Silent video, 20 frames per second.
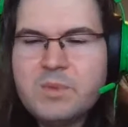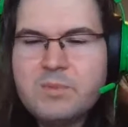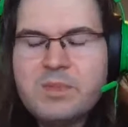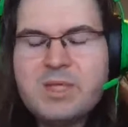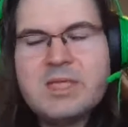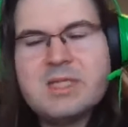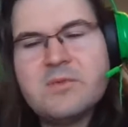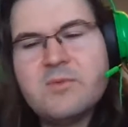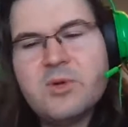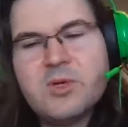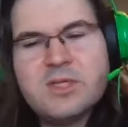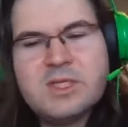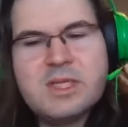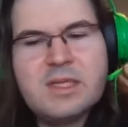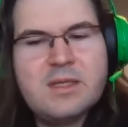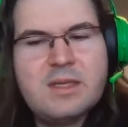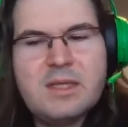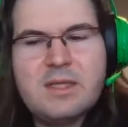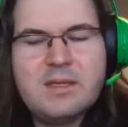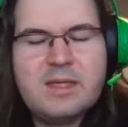because of course
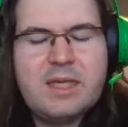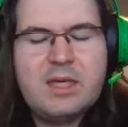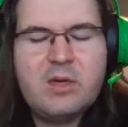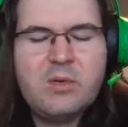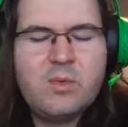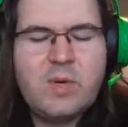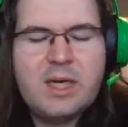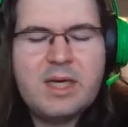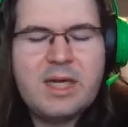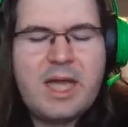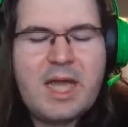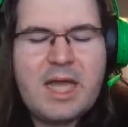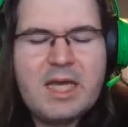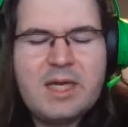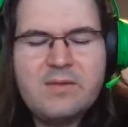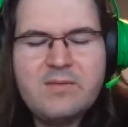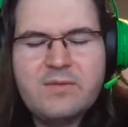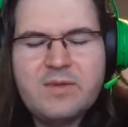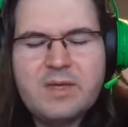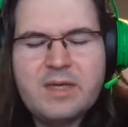they don't want to
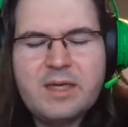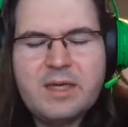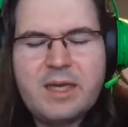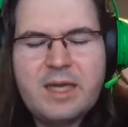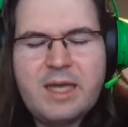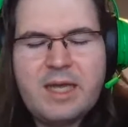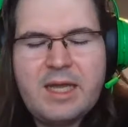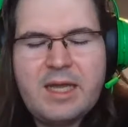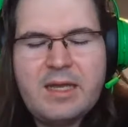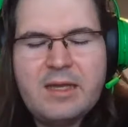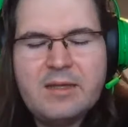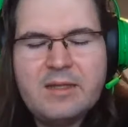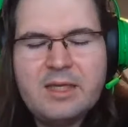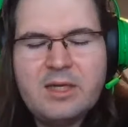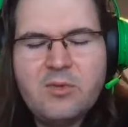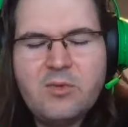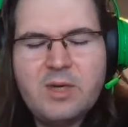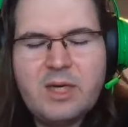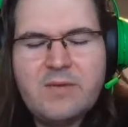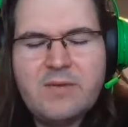have
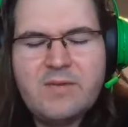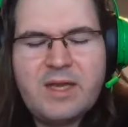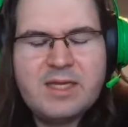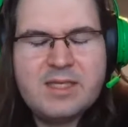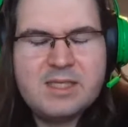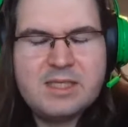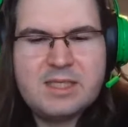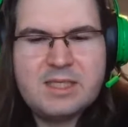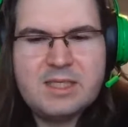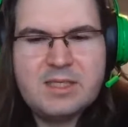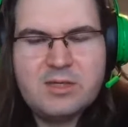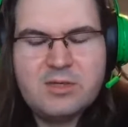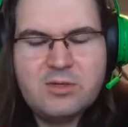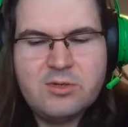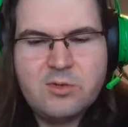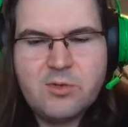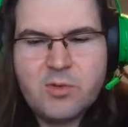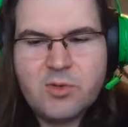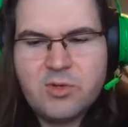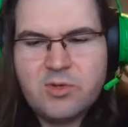AST or
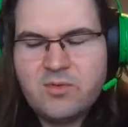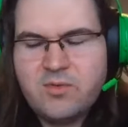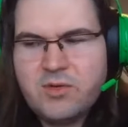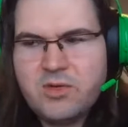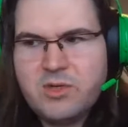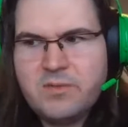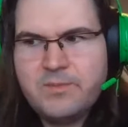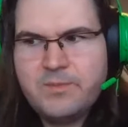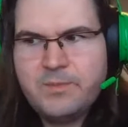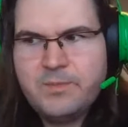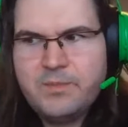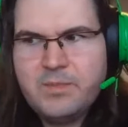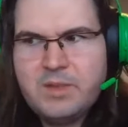quoted form,